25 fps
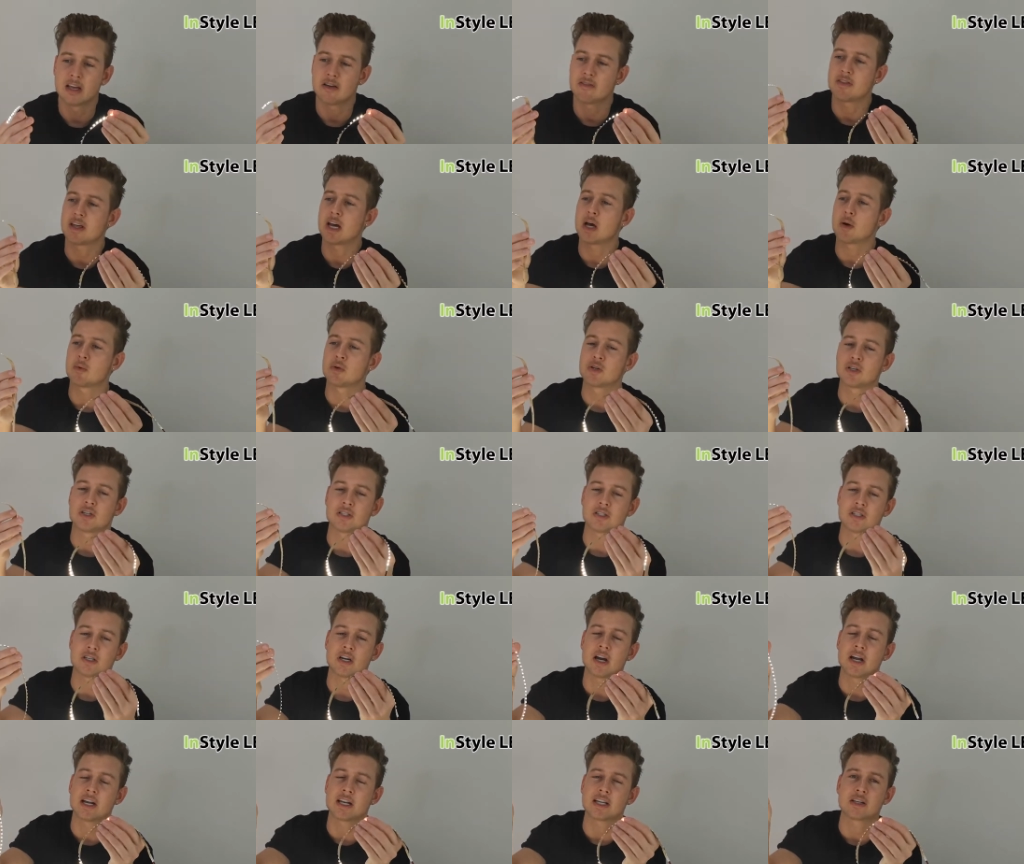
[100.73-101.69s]
If that was
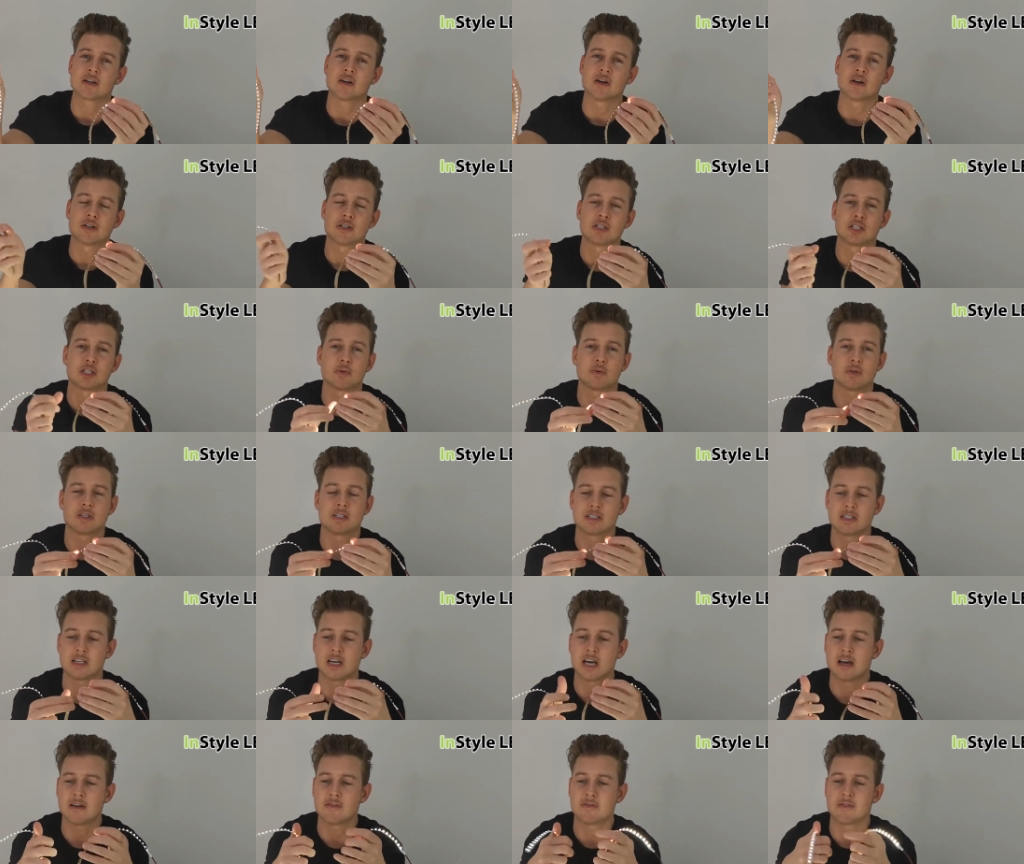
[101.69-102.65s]
shining onto a
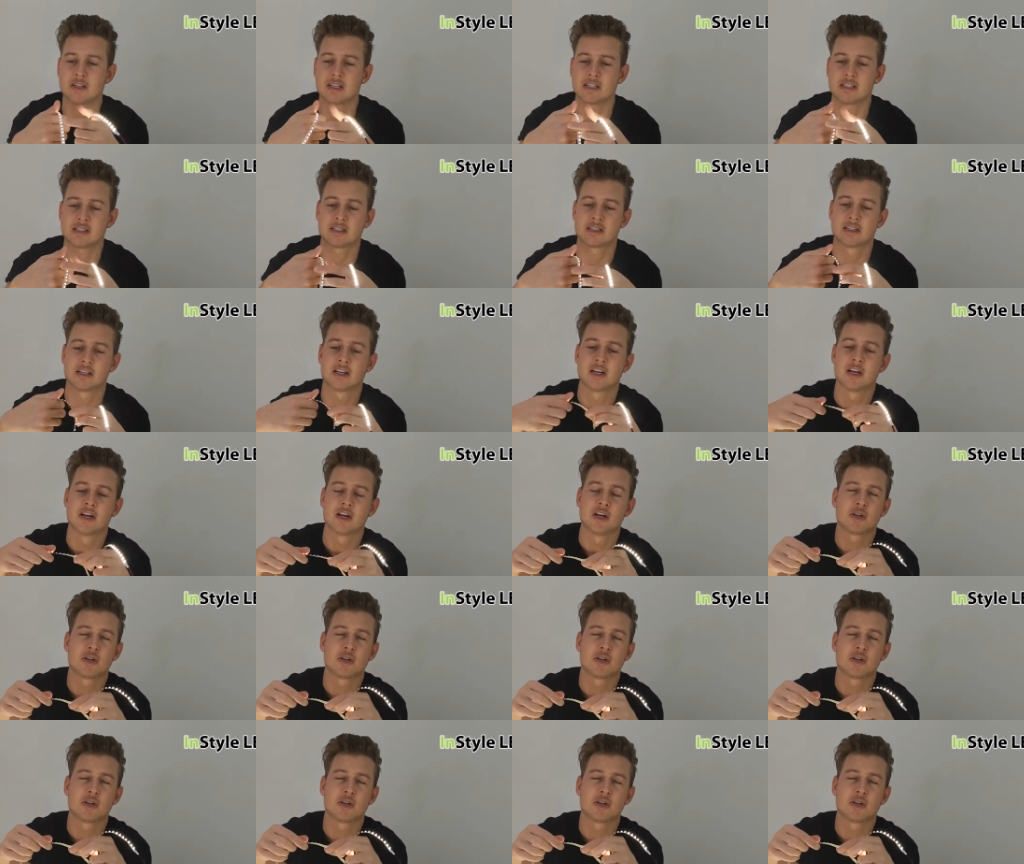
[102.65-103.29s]
surface,